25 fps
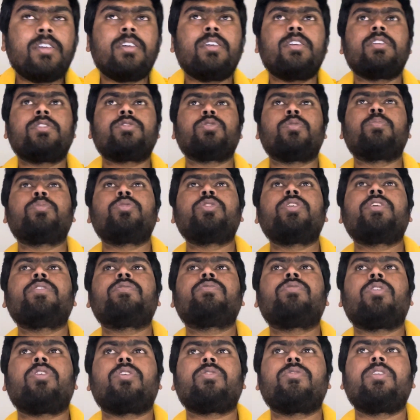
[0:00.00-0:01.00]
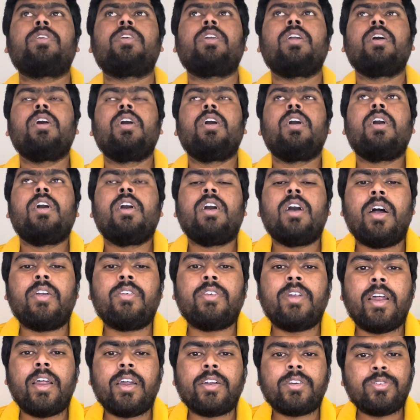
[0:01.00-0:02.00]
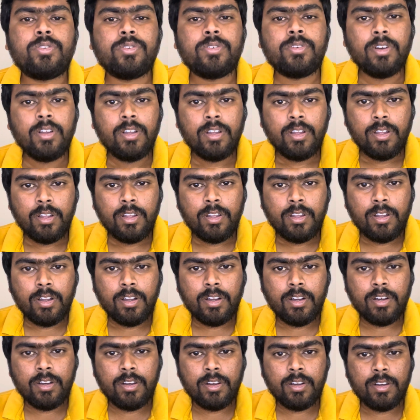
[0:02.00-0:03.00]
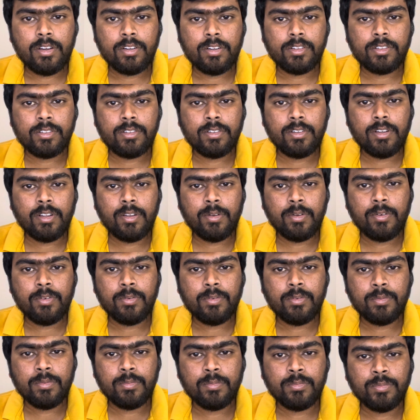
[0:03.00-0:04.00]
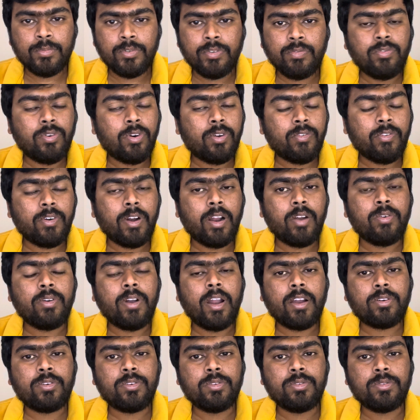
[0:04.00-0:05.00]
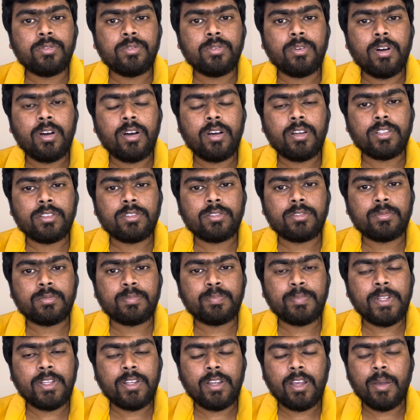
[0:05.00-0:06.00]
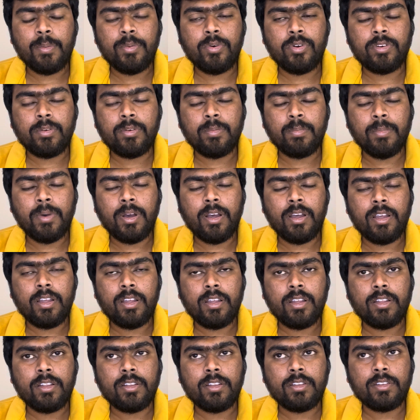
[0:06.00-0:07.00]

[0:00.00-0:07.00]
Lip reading: So I would like to uh, moving forward I would like to speak about my